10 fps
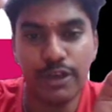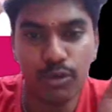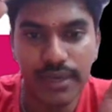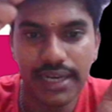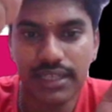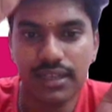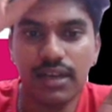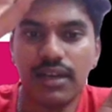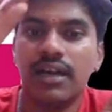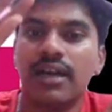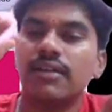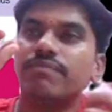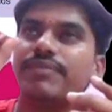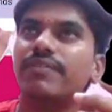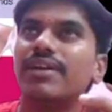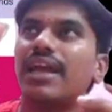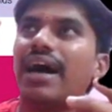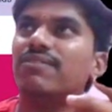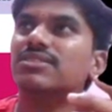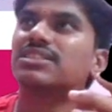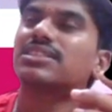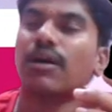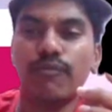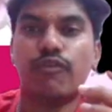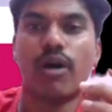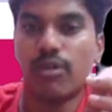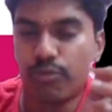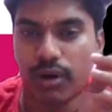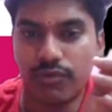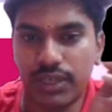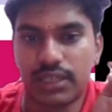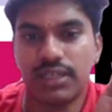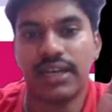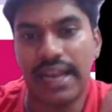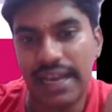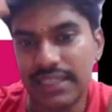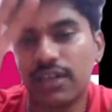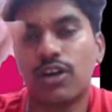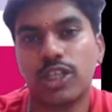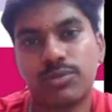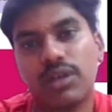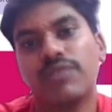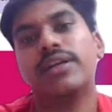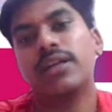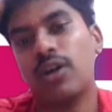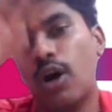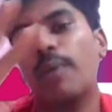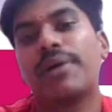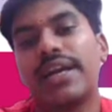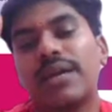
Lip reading: numerator we will have some form of profit, either gross profit, operating